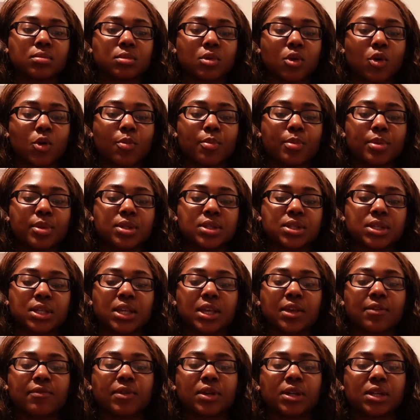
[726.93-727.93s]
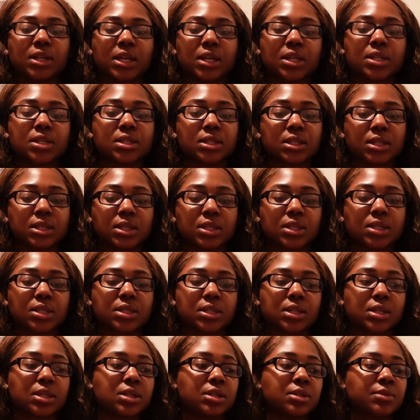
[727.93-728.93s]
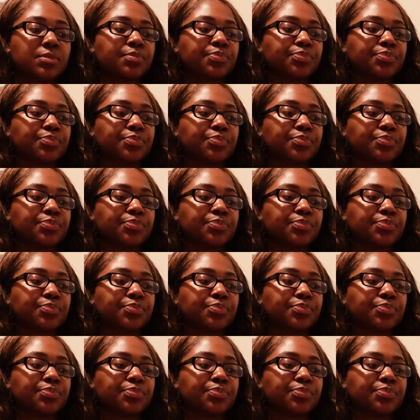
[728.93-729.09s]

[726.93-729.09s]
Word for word: open to giving dances, and